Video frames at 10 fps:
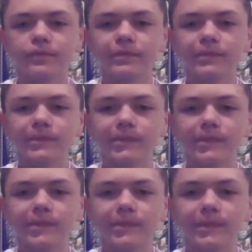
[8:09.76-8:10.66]

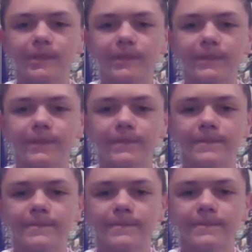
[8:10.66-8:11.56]

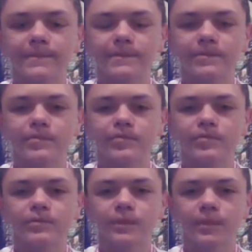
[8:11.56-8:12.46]

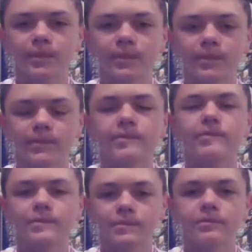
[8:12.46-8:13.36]

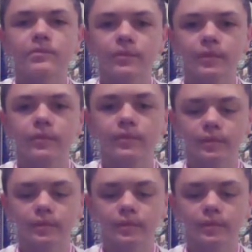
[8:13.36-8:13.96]
(not speaking)